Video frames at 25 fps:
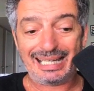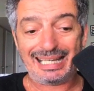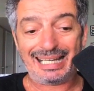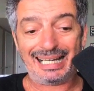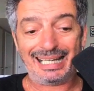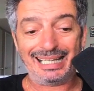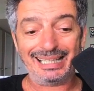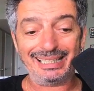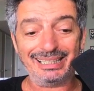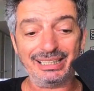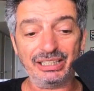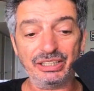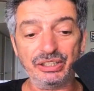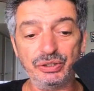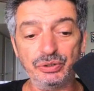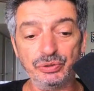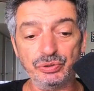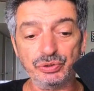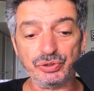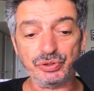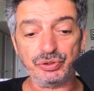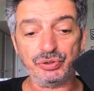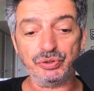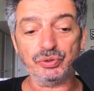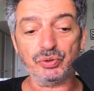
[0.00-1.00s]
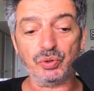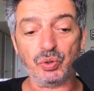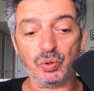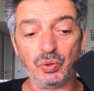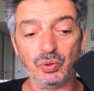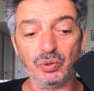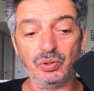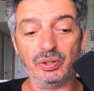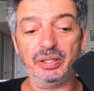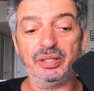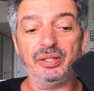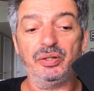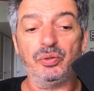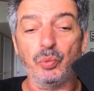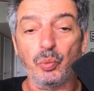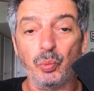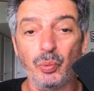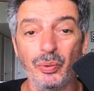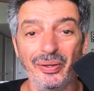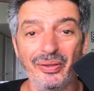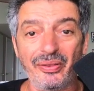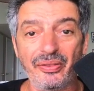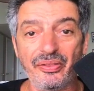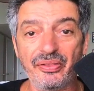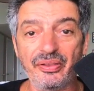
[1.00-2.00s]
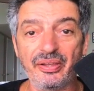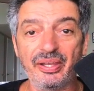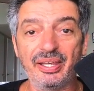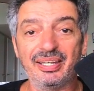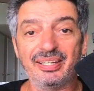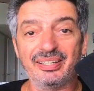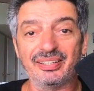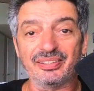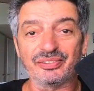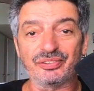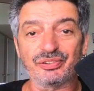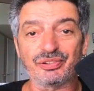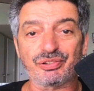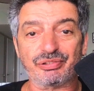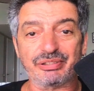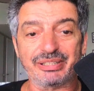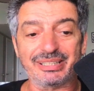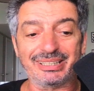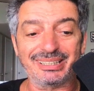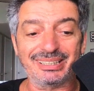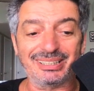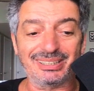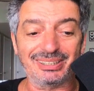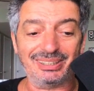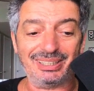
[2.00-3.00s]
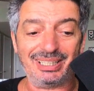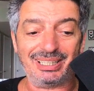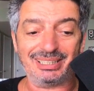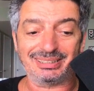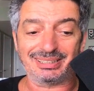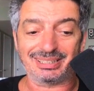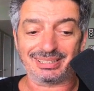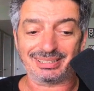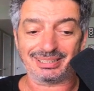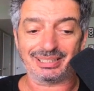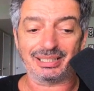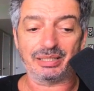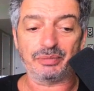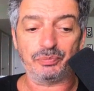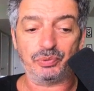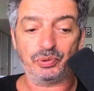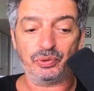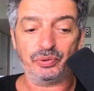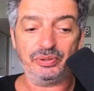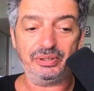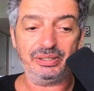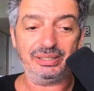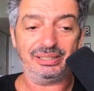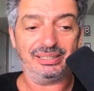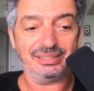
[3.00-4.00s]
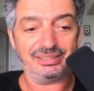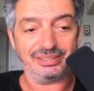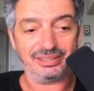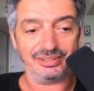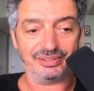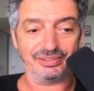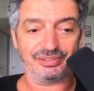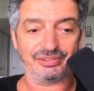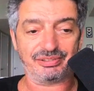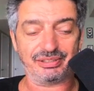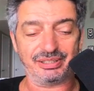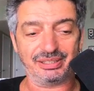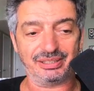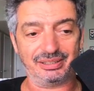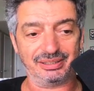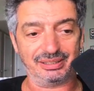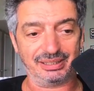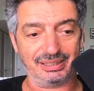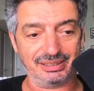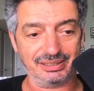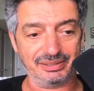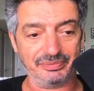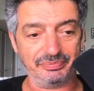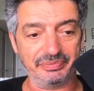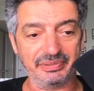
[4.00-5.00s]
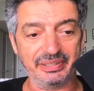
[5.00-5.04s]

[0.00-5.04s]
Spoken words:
I can use new only with concrete classes. An employee is a concrete class.